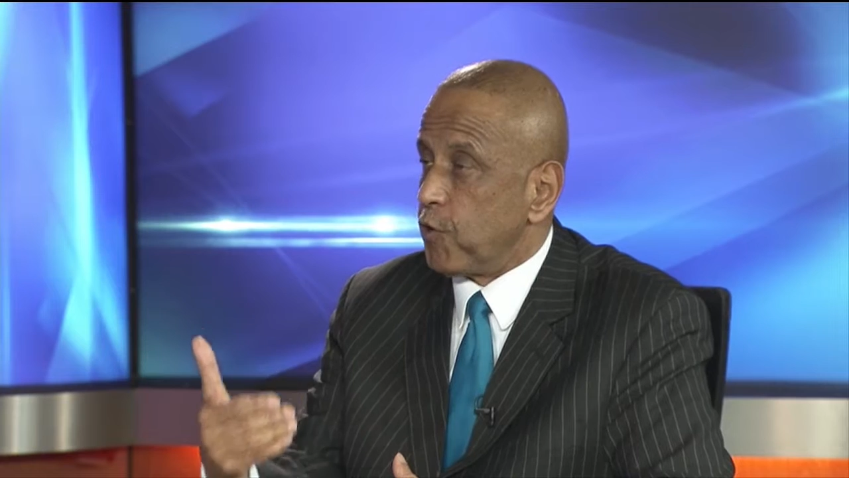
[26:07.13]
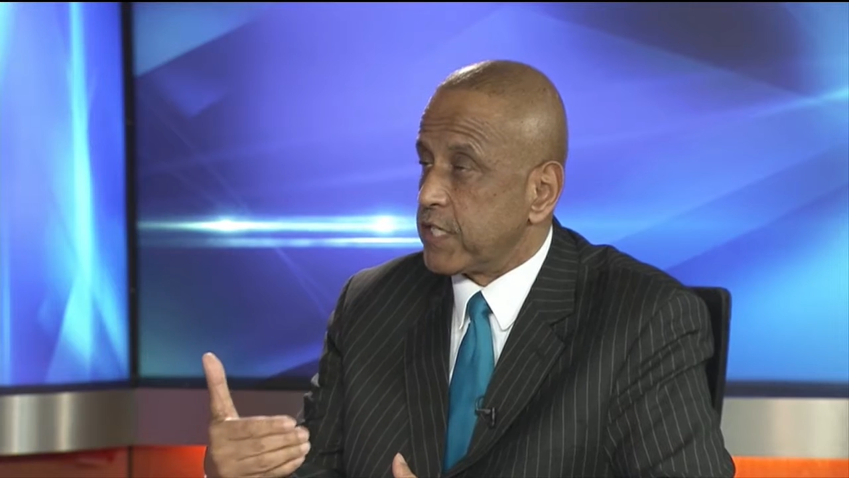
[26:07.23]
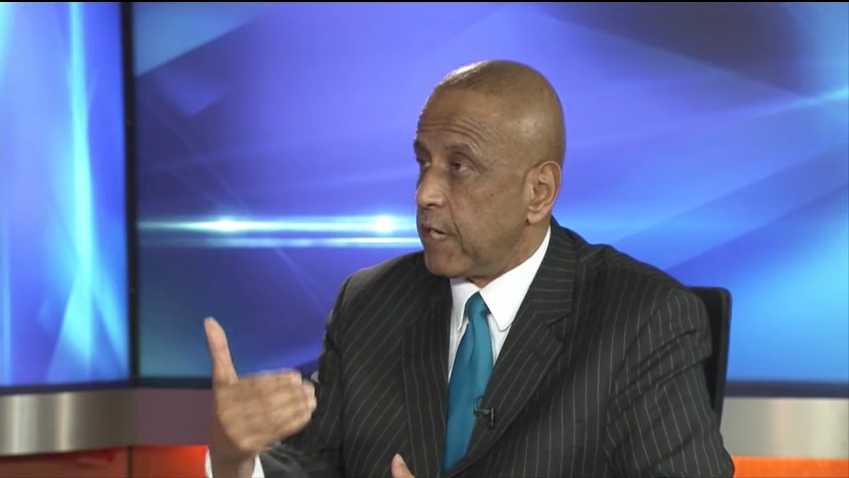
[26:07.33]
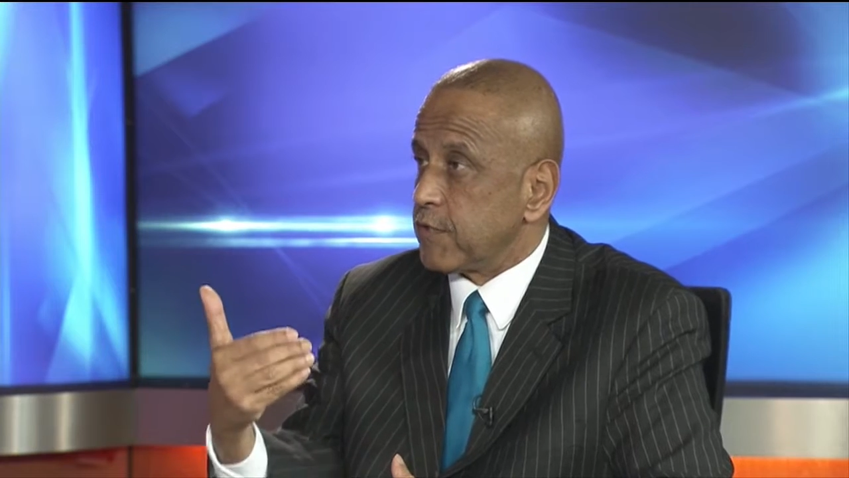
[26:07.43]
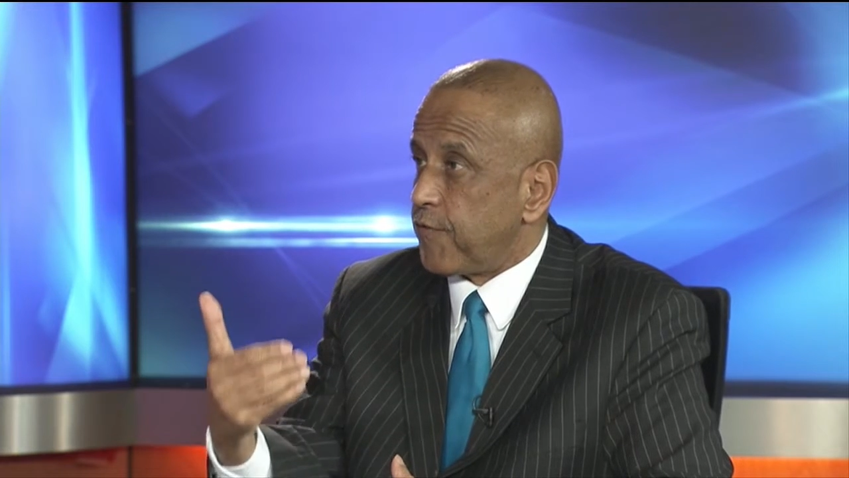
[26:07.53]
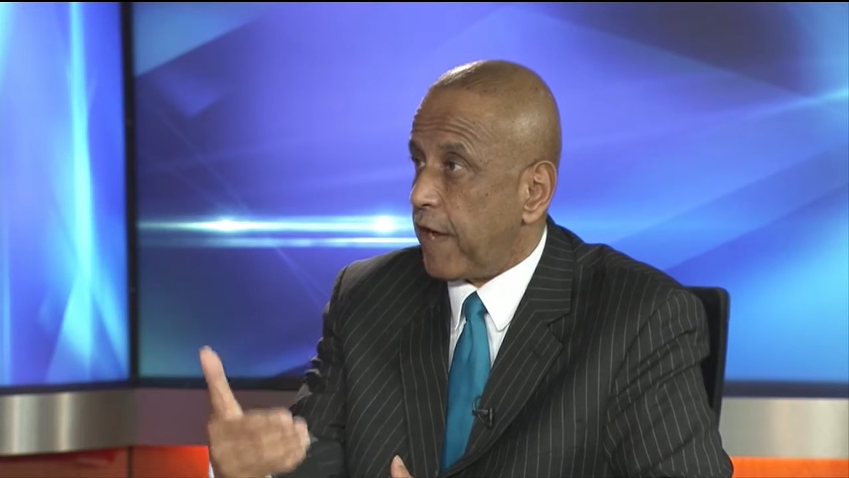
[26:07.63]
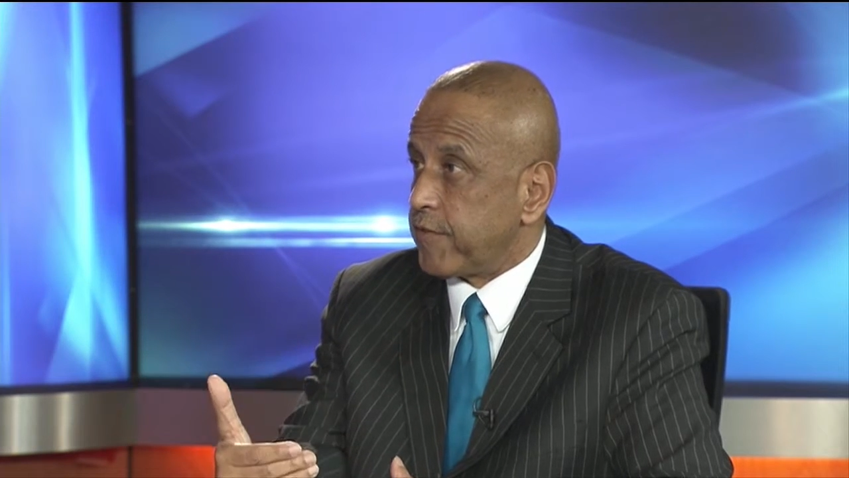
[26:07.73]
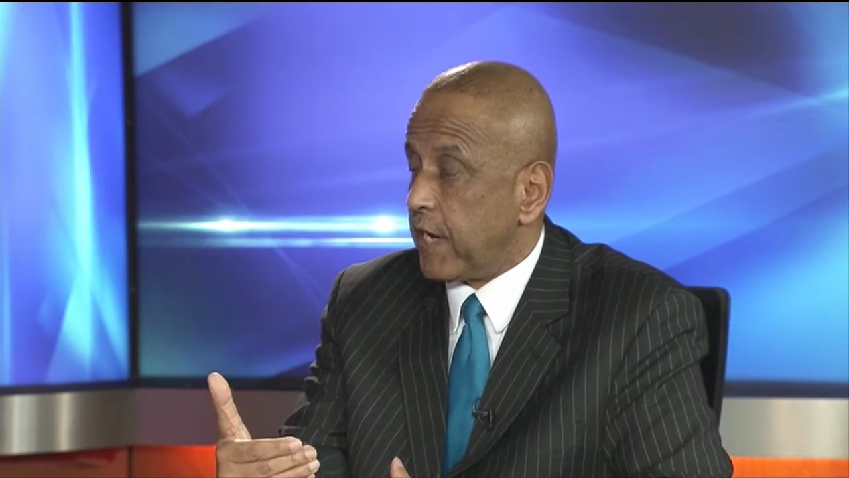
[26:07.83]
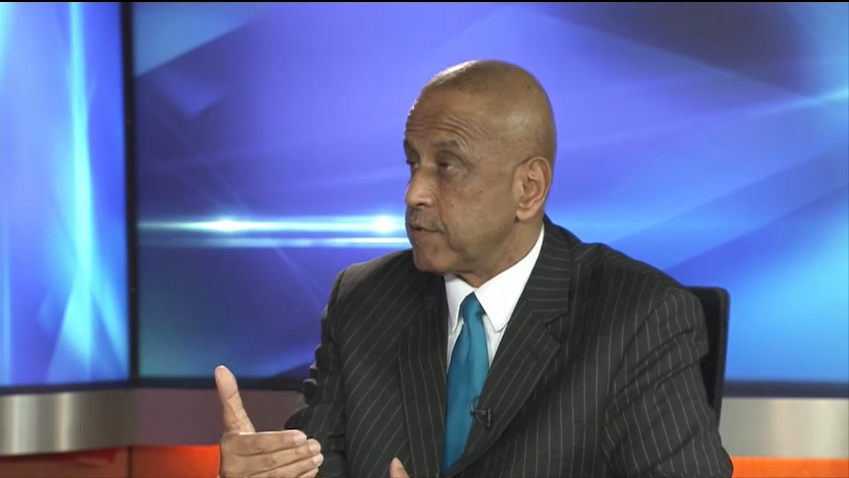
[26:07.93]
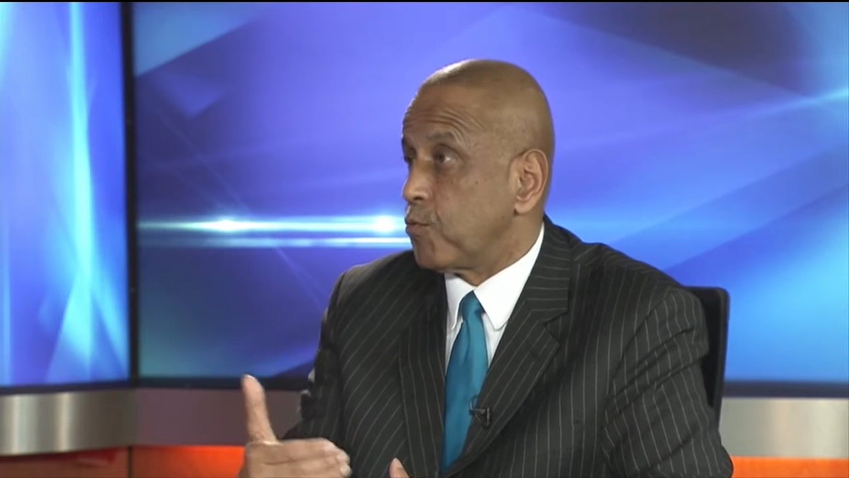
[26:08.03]
four times,
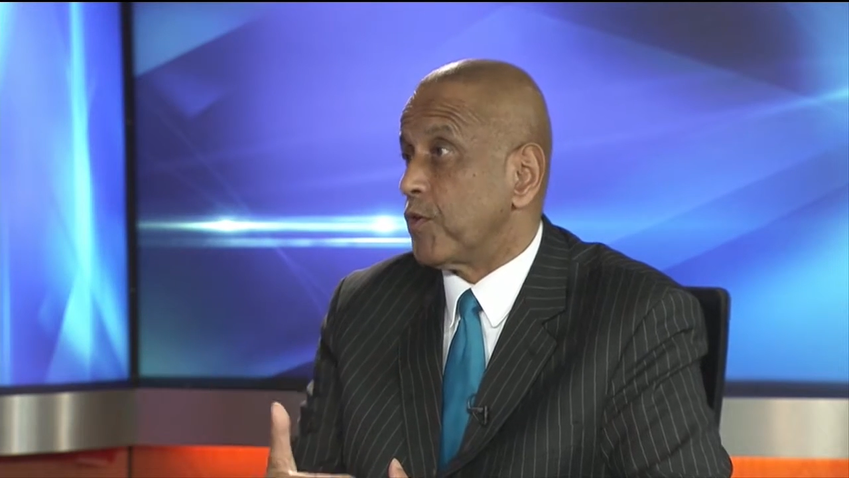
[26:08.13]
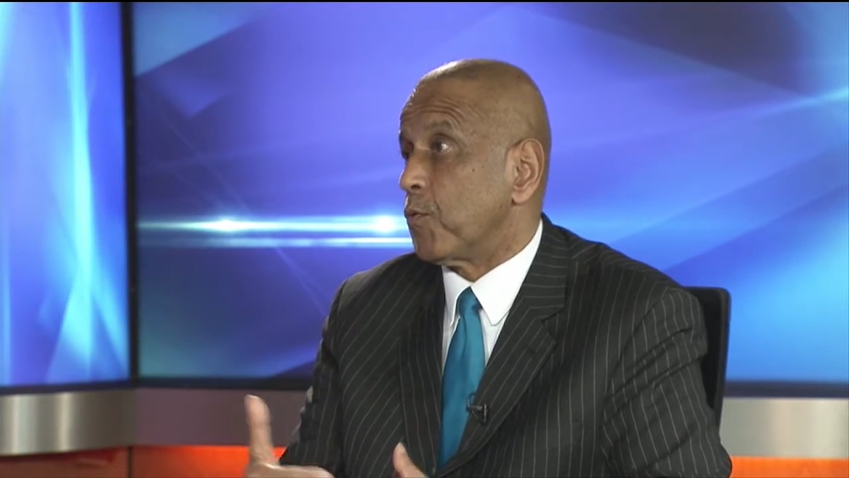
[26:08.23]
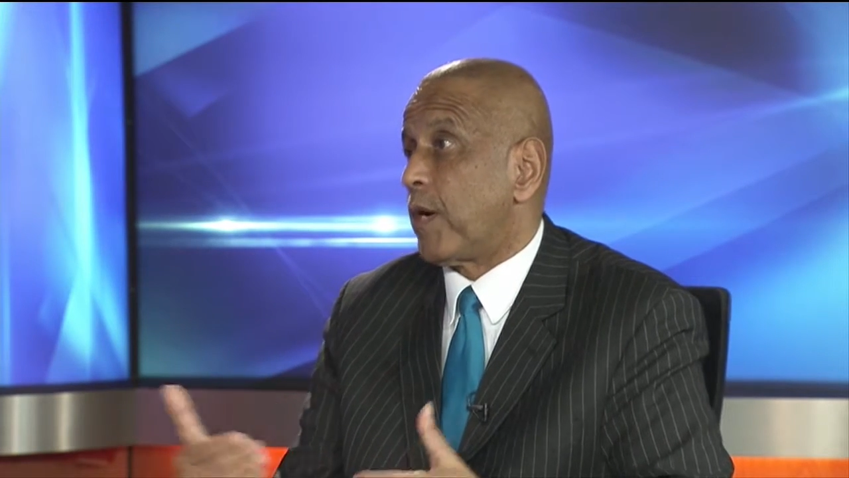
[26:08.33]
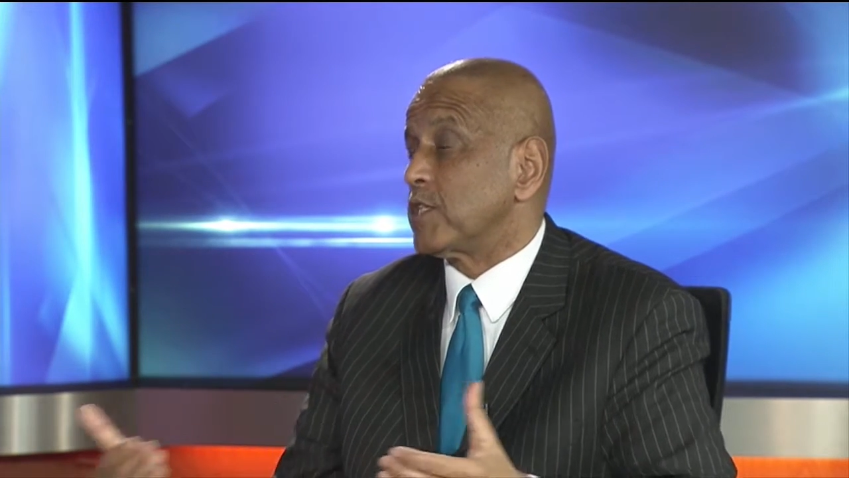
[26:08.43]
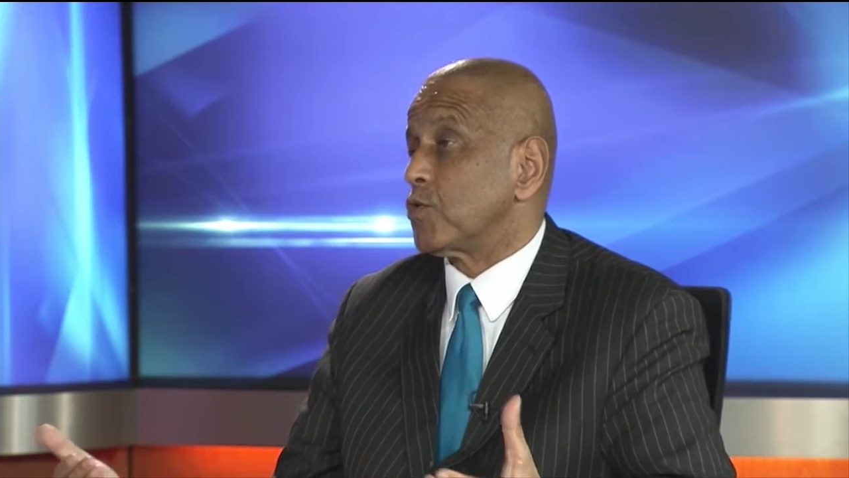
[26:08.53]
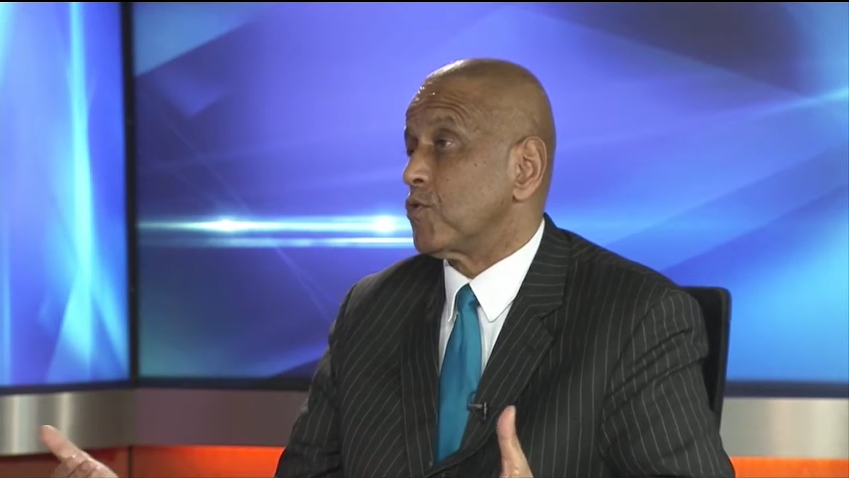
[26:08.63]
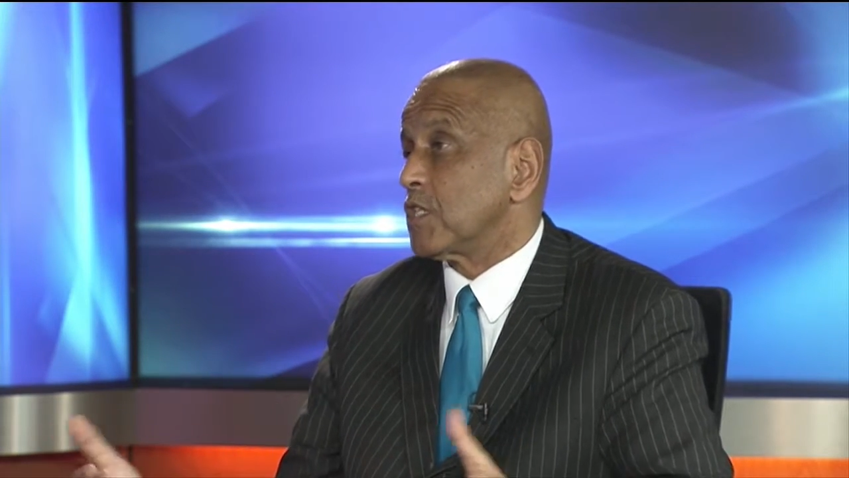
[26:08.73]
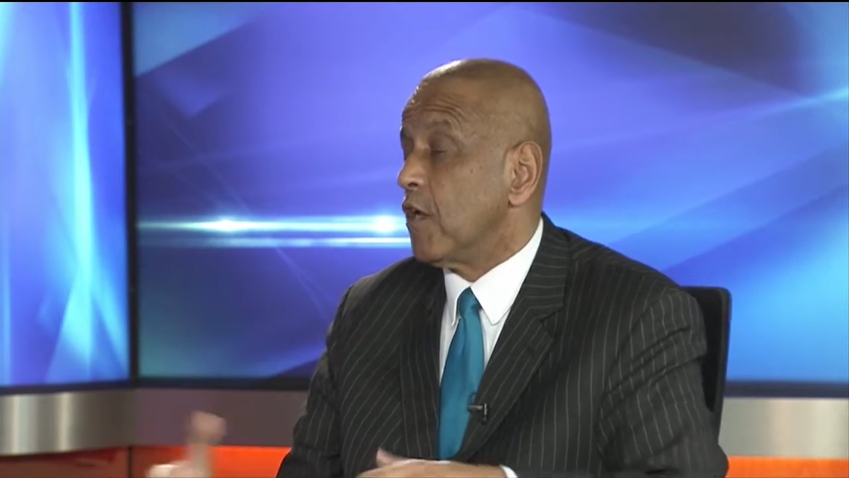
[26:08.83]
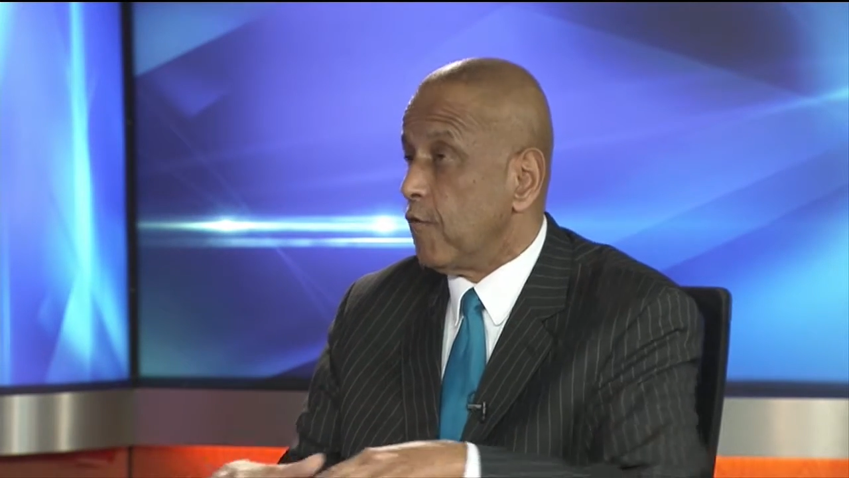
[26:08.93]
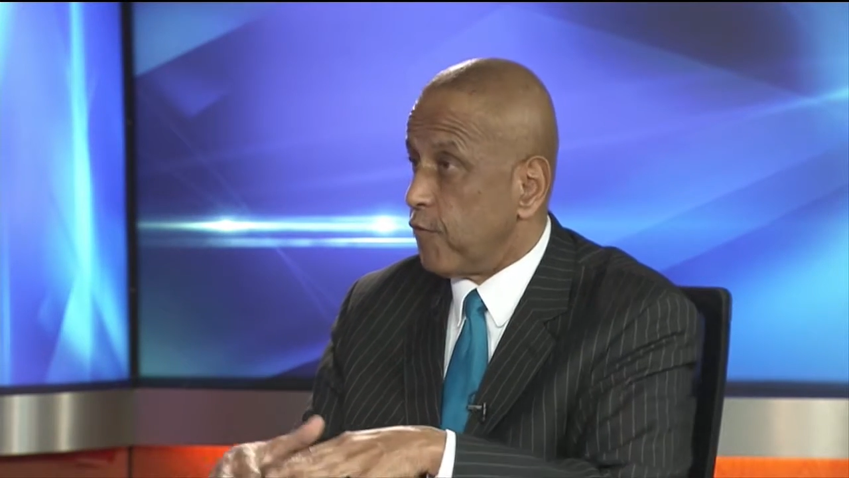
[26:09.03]
five times more than white students